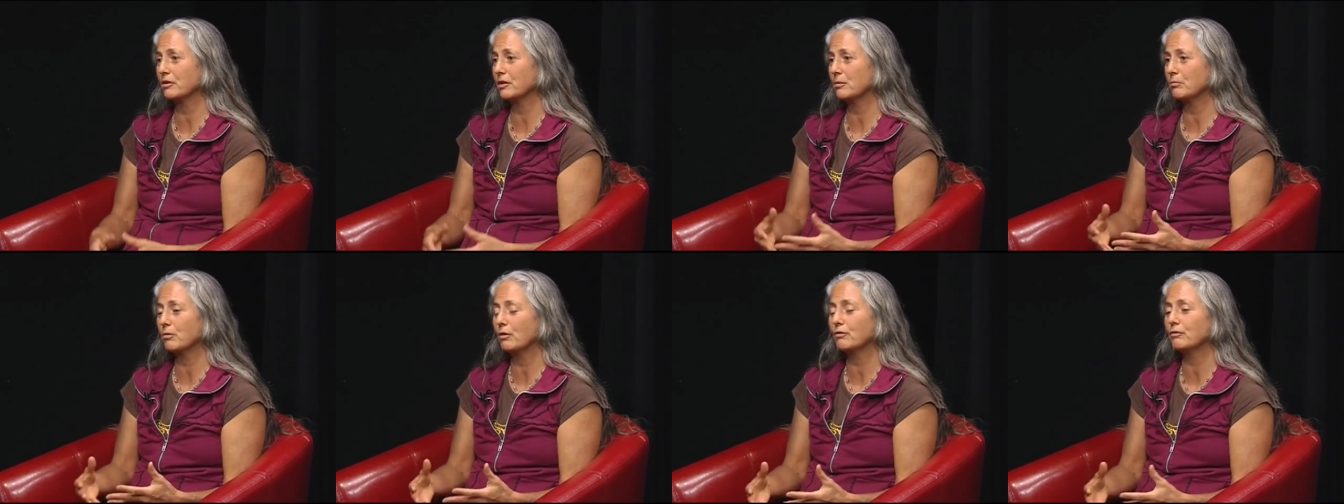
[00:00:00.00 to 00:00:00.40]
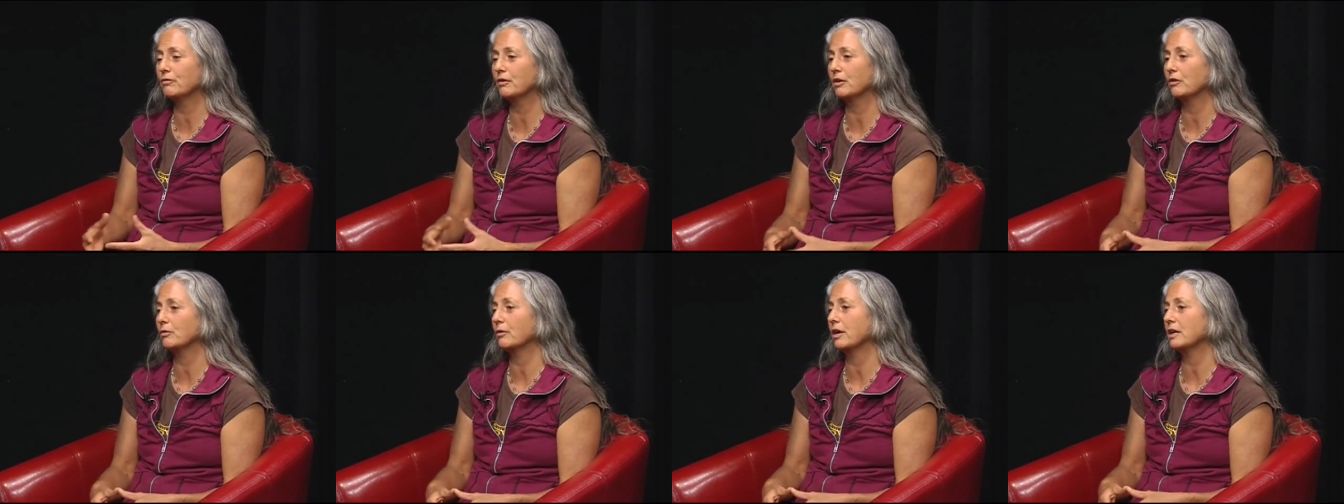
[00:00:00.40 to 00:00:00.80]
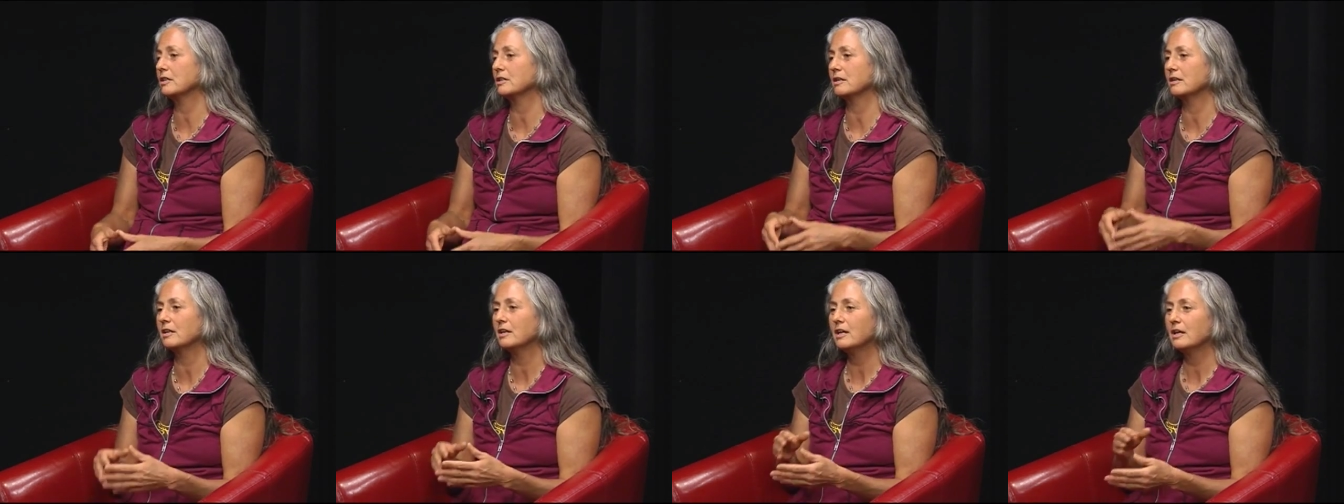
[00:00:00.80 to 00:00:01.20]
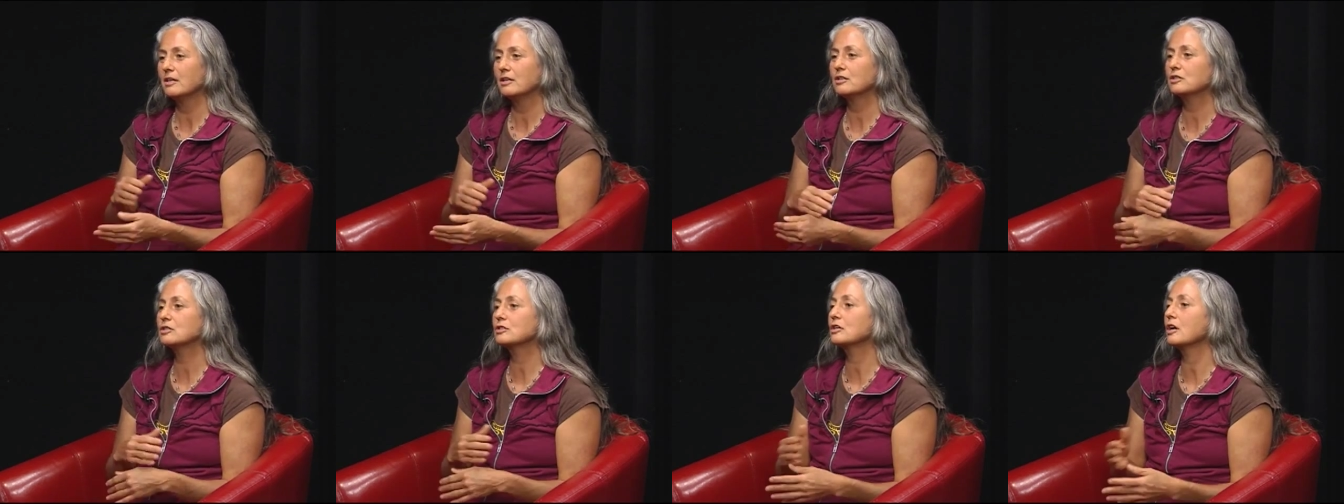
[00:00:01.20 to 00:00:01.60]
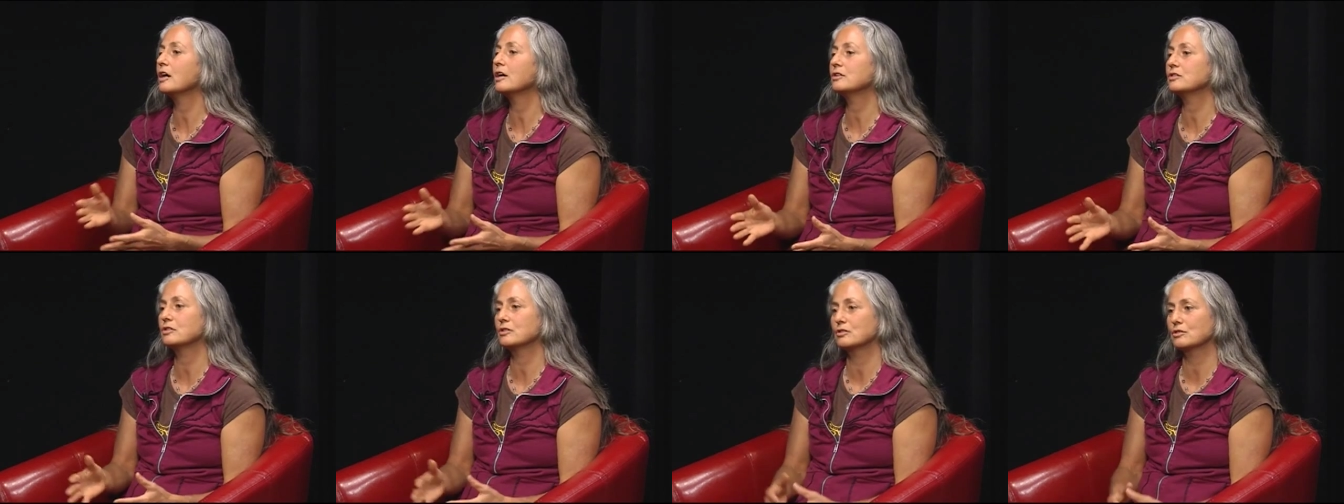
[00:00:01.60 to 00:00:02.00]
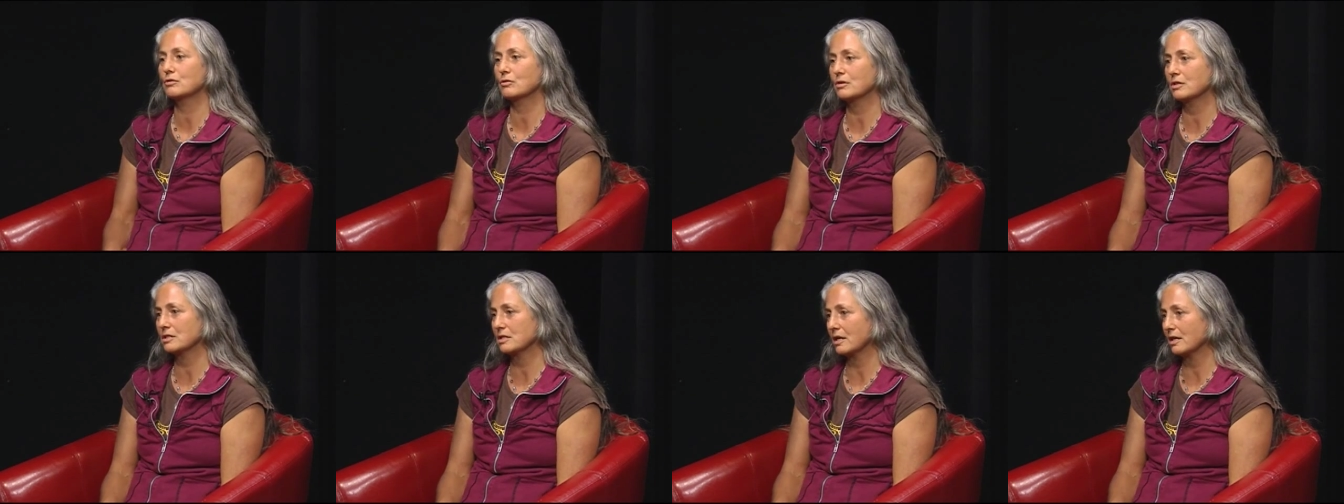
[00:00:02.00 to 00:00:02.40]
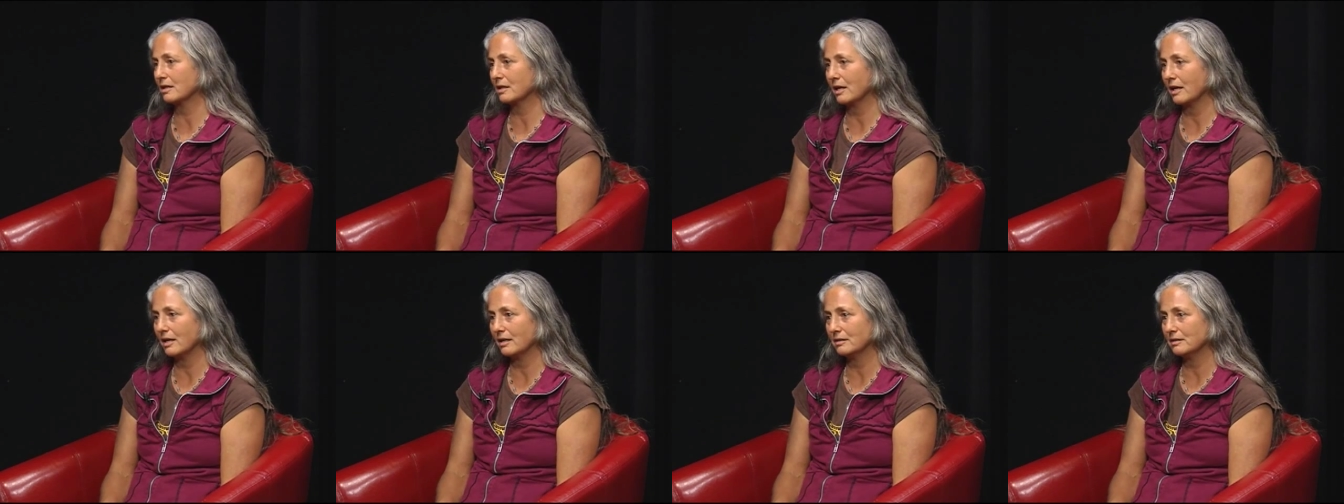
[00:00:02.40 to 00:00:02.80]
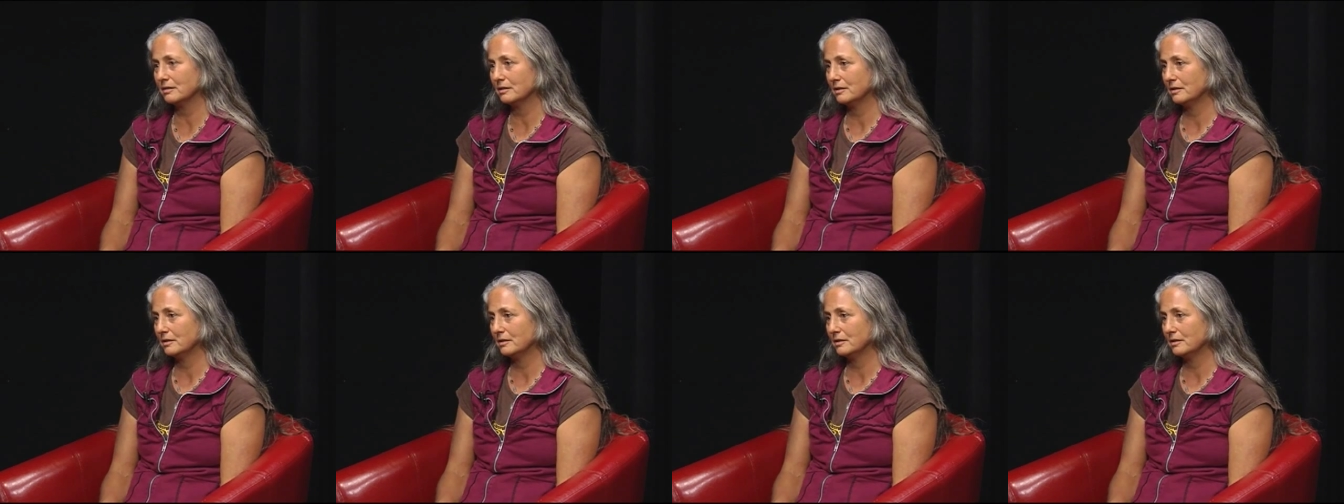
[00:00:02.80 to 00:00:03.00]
They both feel great, and there's tons of stories like that.